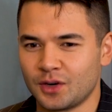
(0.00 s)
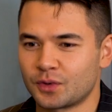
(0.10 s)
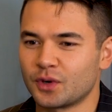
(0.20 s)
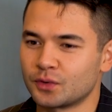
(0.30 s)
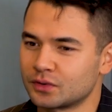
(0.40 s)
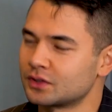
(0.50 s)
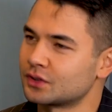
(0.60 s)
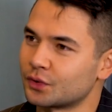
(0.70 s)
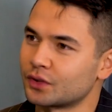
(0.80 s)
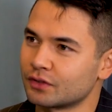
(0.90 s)
our own
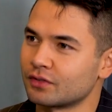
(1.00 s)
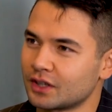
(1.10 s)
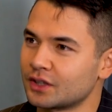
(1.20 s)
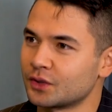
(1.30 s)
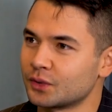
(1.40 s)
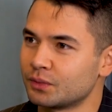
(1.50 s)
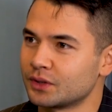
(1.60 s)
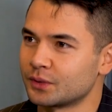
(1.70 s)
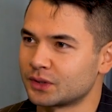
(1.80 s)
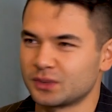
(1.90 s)
sort of like cube,
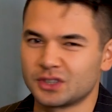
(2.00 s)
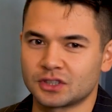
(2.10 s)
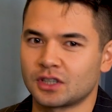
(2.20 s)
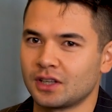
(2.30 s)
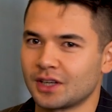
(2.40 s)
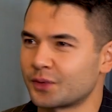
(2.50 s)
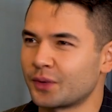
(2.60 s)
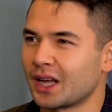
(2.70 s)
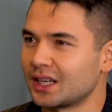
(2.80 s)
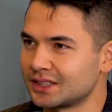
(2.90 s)
which we just call like
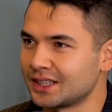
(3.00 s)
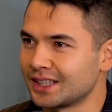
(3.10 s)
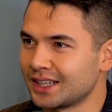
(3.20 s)
reality,